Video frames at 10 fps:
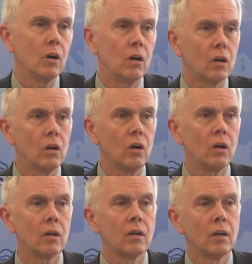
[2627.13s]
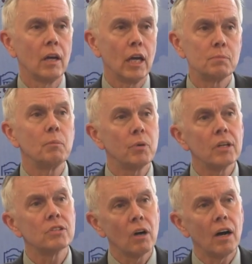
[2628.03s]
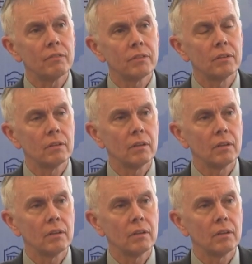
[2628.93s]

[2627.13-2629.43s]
Hong Kong has been pretty soft.